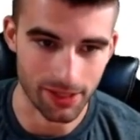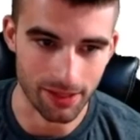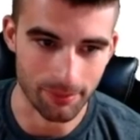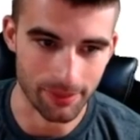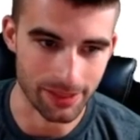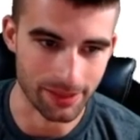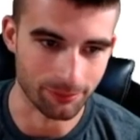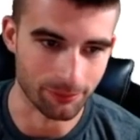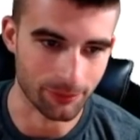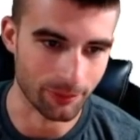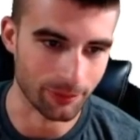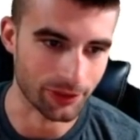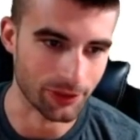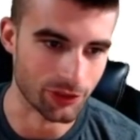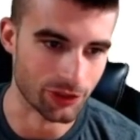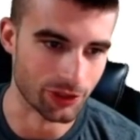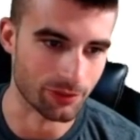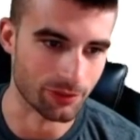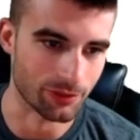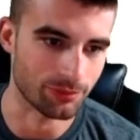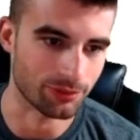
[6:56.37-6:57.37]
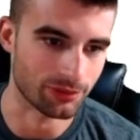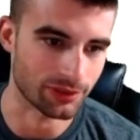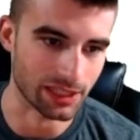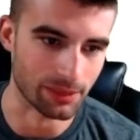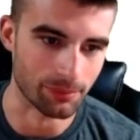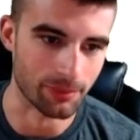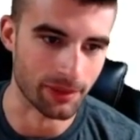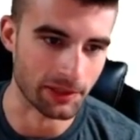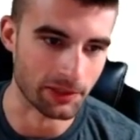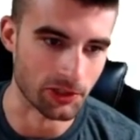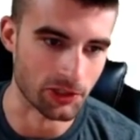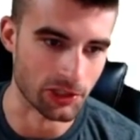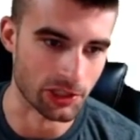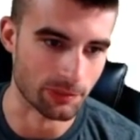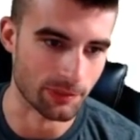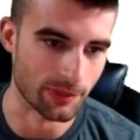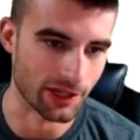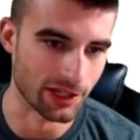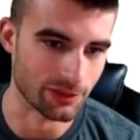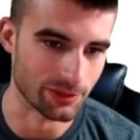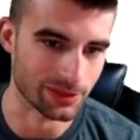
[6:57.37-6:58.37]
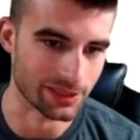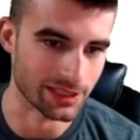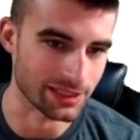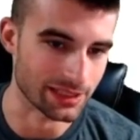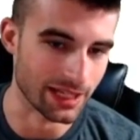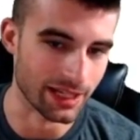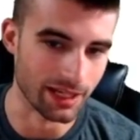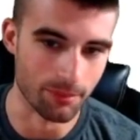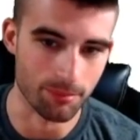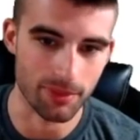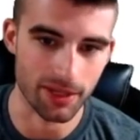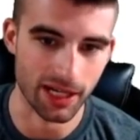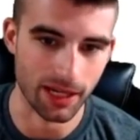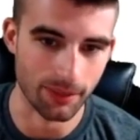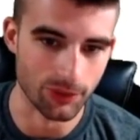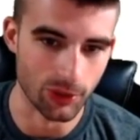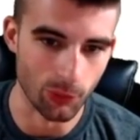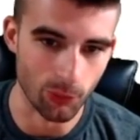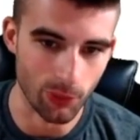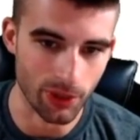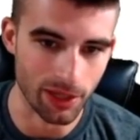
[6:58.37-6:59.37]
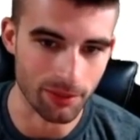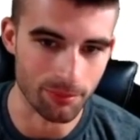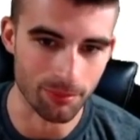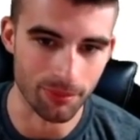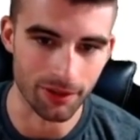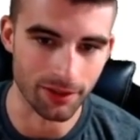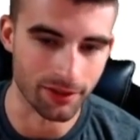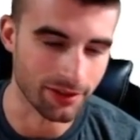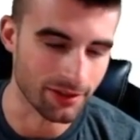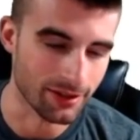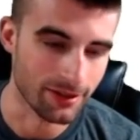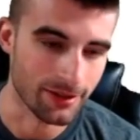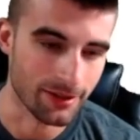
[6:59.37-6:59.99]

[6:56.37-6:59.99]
I mean, we really shouldn't play pitchers just because we think they can pick up the win, but